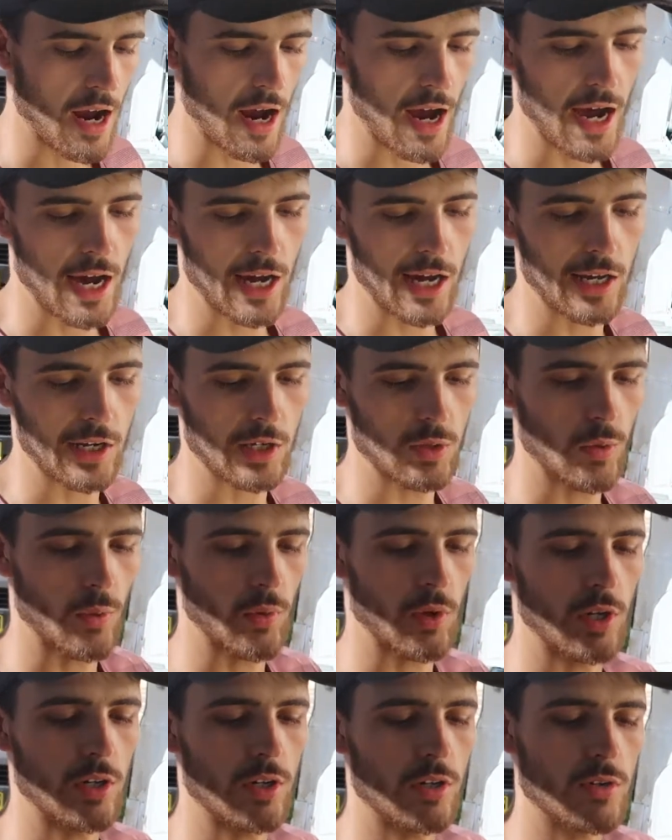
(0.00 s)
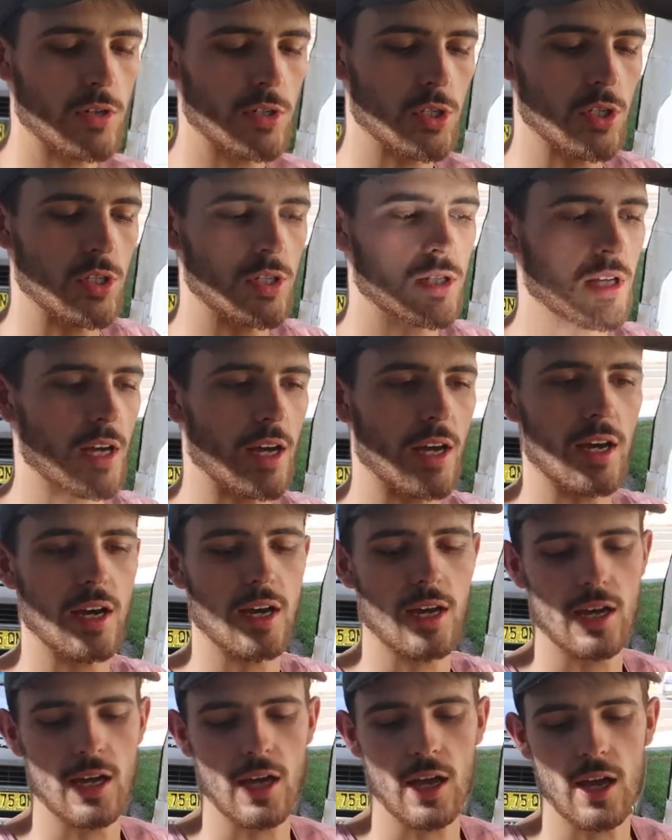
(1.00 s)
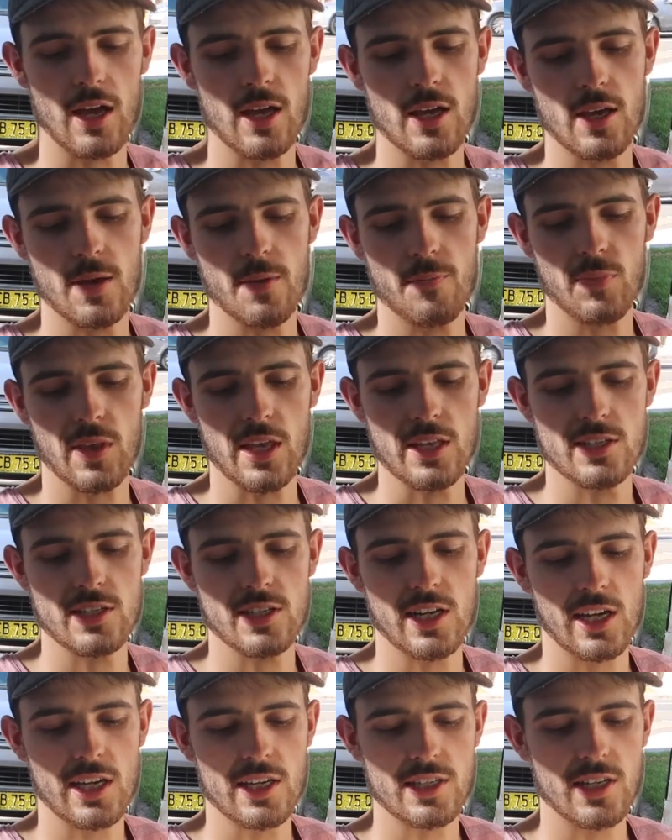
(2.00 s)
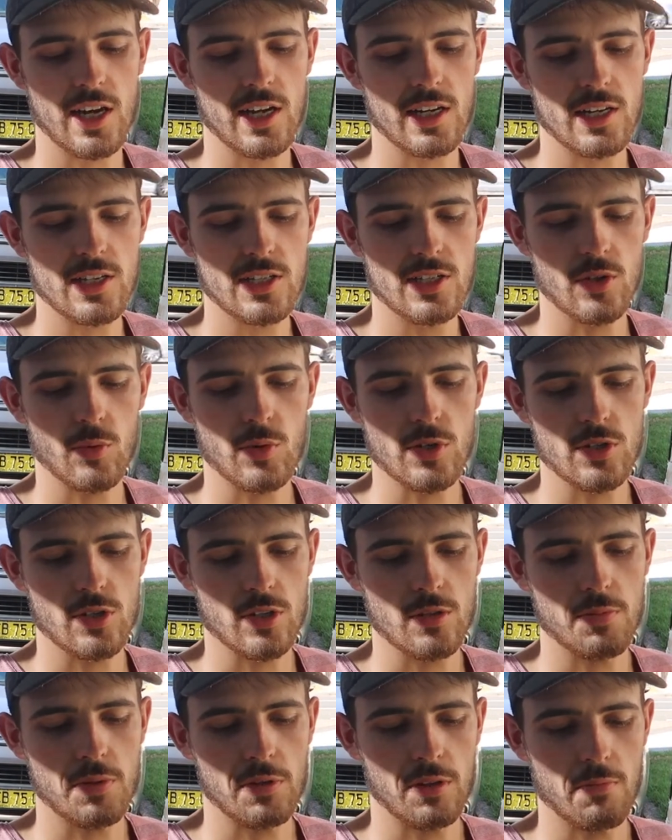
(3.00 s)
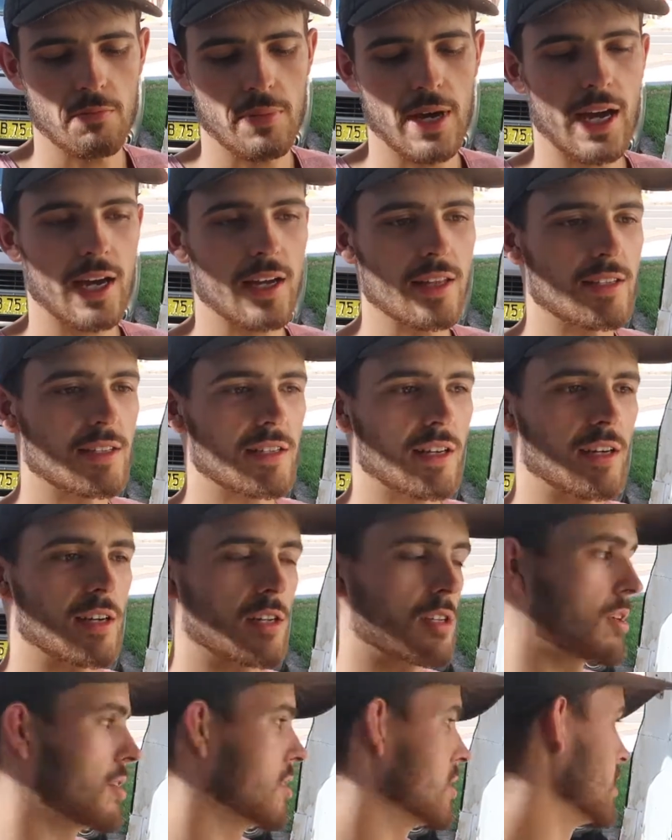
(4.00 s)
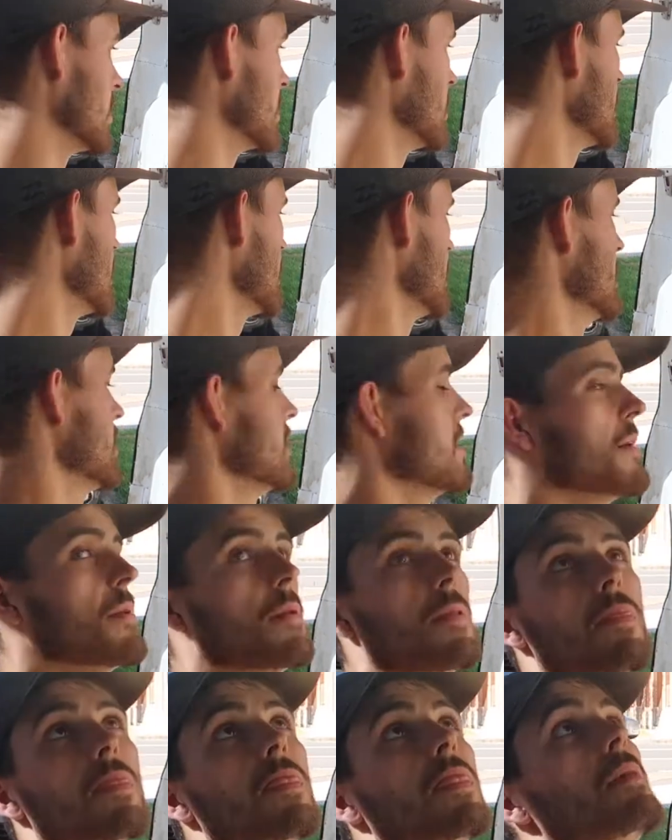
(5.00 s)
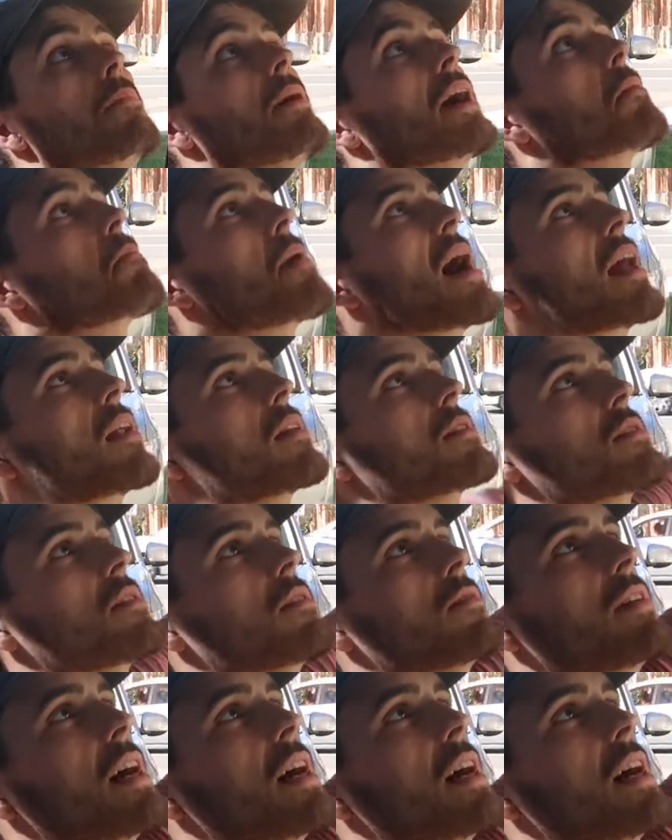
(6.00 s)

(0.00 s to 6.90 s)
And what we're going to do is just, uh, it's sticky sided so we're just going to peel it back and stick it to the big panels in the